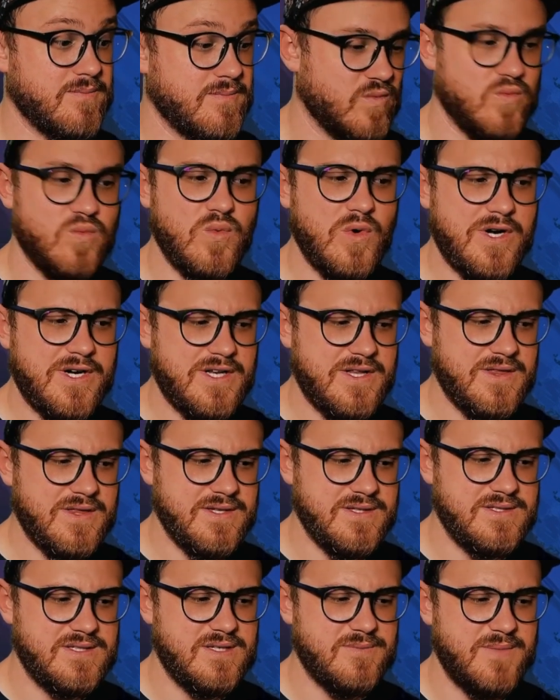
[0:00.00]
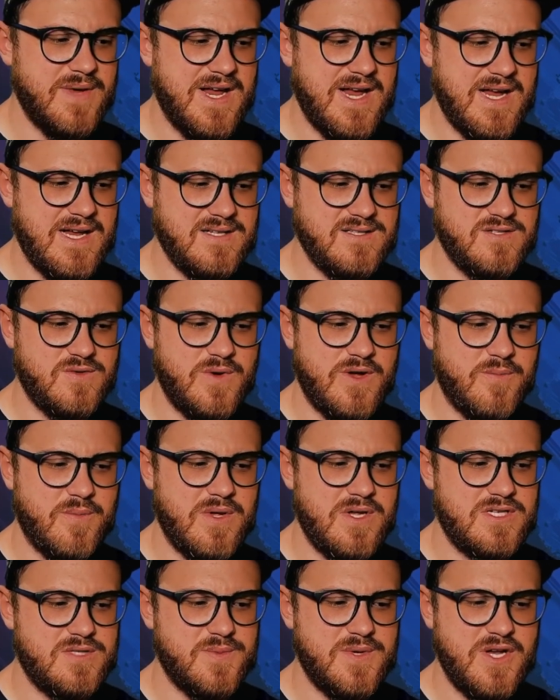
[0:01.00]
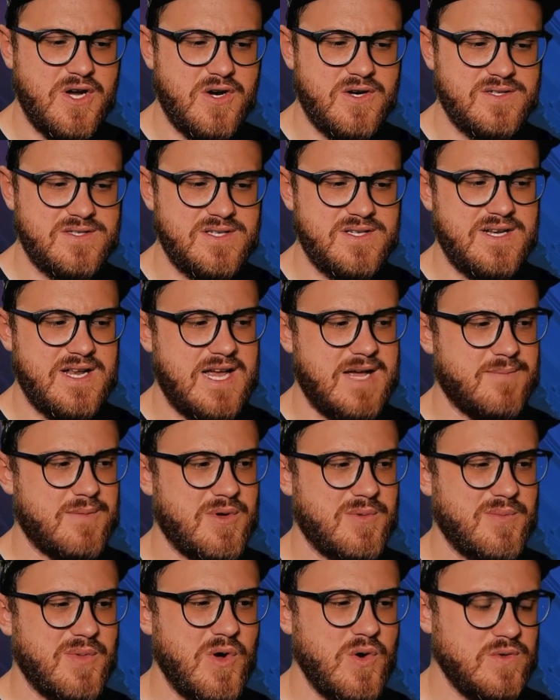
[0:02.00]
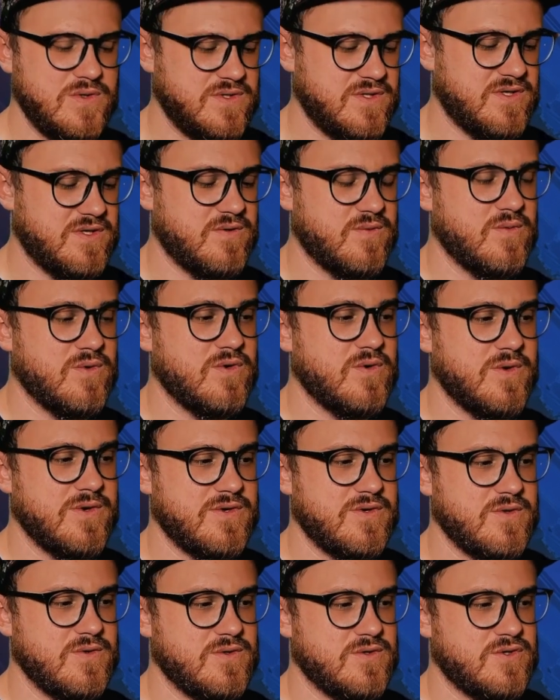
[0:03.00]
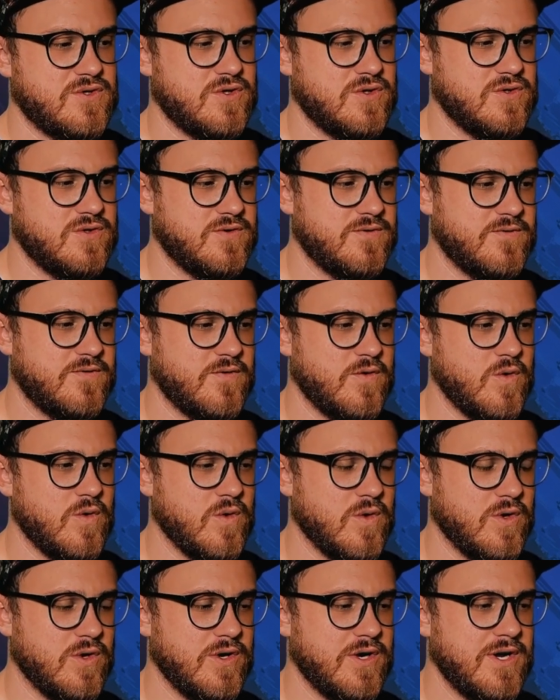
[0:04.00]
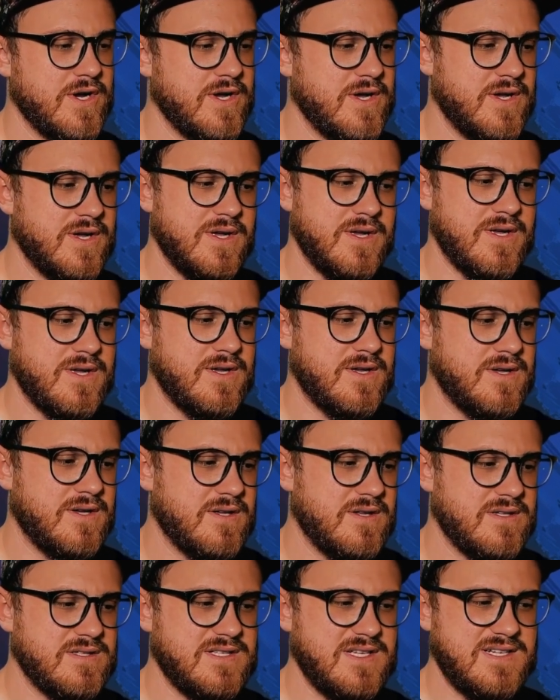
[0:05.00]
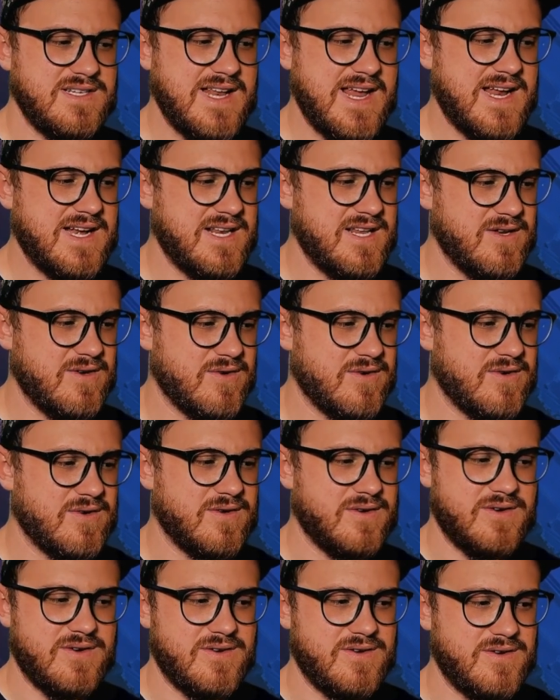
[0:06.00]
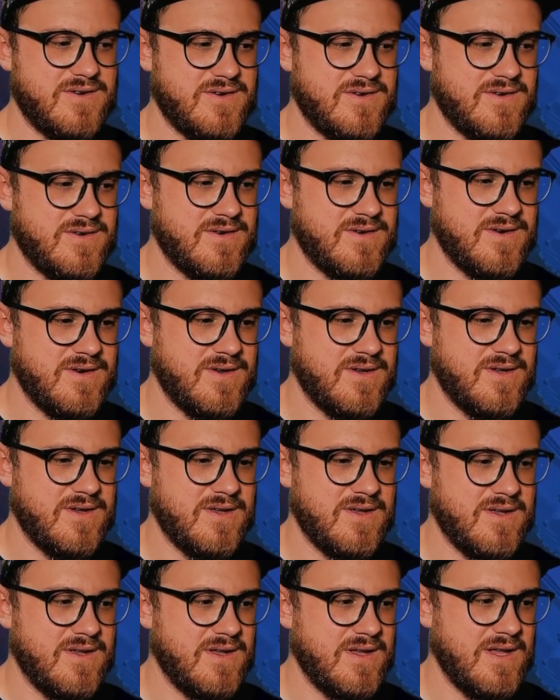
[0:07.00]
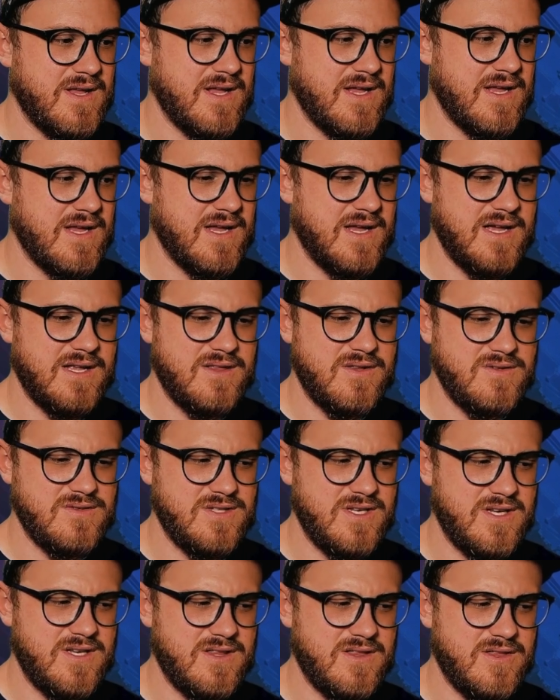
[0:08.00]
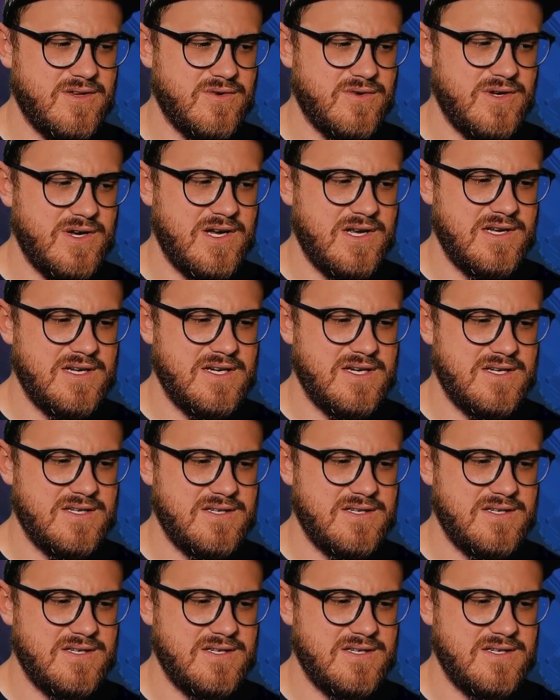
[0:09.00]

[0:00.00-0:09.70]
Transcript: running this command. So we have php artisan app post. We're going to search for Let's say Danny. And looks like they're not